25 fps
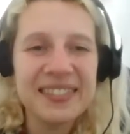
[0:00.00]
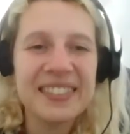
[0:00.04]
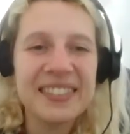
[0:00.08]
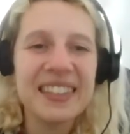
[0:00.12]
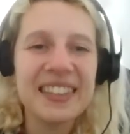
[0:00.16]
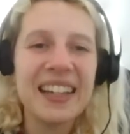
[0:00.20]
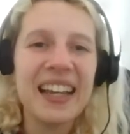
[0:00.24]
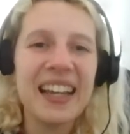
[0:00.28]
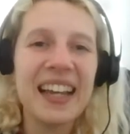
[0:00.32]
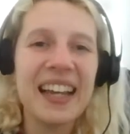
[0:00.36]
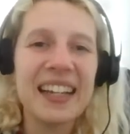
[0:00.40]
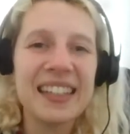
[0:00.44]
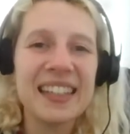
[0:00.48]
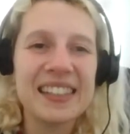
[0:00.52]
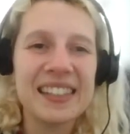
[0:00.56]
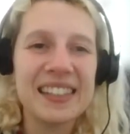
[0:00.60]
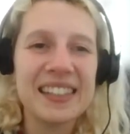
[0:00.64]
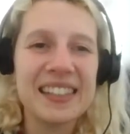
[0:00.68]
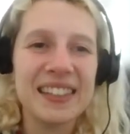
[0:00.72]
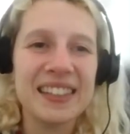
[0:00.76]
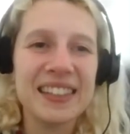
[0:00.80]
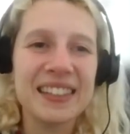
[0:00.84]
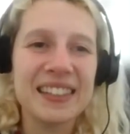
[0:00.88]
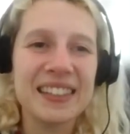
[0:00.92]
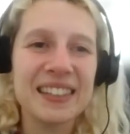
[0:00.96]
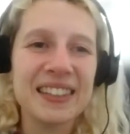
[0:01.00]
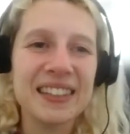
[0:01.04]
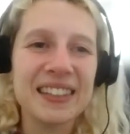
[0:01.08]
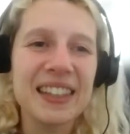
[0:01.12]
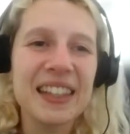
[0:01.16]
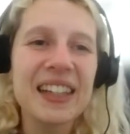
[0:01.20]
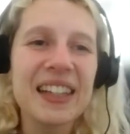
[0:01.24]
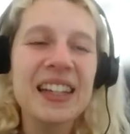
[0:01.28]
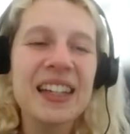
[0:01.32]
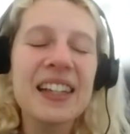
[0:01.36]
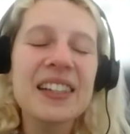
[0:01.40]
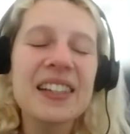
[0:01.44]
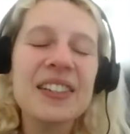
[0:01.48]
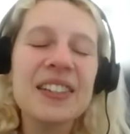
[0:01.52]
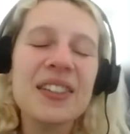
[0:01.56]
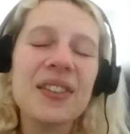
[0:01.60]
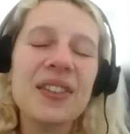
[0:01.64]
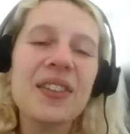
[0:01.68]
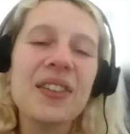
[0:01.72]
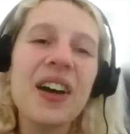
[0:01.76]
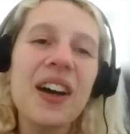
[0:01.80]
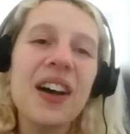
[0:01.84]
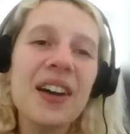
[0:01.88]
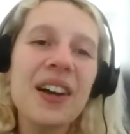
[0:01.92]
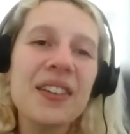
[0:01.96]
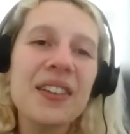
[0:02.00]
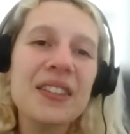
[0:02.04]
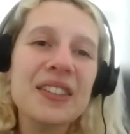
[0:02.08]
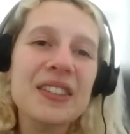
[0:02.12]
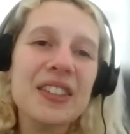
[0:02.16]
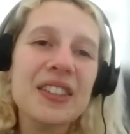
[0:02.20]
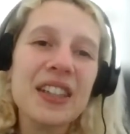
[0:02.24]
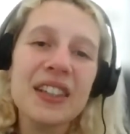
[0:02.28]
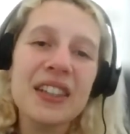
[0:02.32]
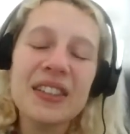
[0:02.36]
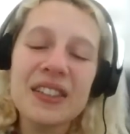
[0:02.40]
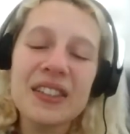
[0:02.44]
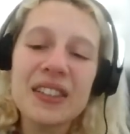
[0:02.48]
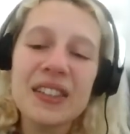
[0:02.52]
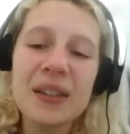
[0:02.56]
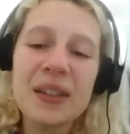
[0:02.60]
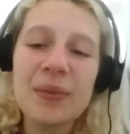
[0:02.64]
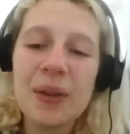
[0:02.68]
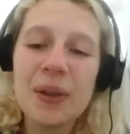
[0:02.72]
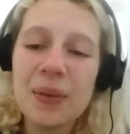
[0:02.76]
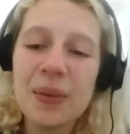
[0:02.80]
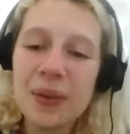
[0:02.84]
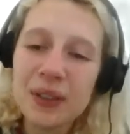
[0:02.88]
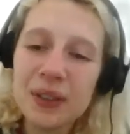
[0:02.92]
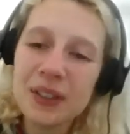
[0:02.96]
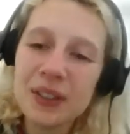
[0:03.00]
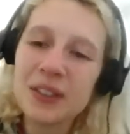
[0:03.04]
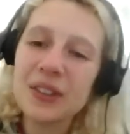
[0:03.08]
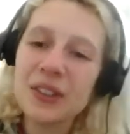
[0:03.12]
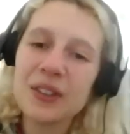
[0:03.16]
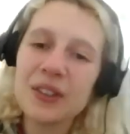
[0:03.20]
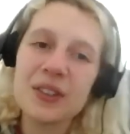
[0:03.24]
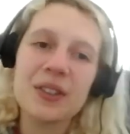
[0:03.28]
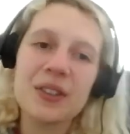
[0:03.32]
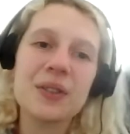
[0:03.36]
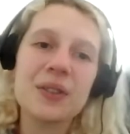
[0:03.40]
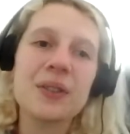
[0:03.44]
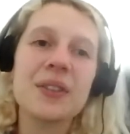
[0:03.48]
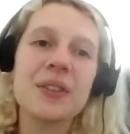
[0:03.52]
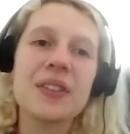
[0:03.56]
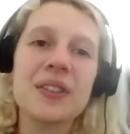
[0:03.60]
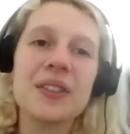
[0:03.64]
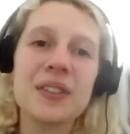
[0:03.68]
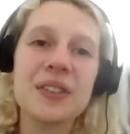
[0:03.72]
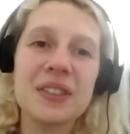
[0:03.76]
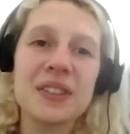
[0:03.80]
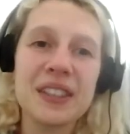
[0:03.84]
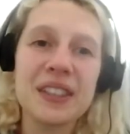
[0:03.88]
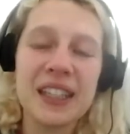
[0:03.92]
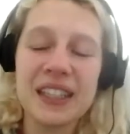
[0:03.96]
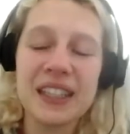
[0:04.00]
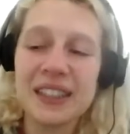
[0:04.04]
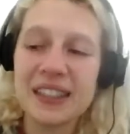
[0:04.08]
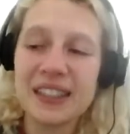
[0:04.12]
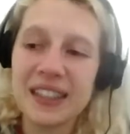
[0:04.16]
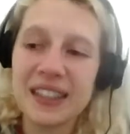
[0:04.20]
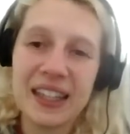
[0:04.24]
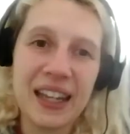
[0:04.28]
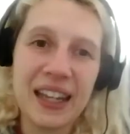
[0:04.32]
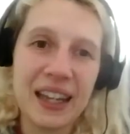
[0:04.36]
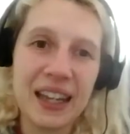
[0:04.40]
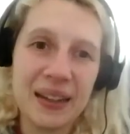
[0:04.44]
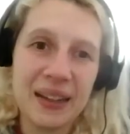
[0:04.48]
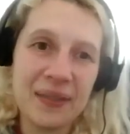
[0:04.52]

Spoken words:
Excellent. So Arush, can you tell me, what did you do with your day today?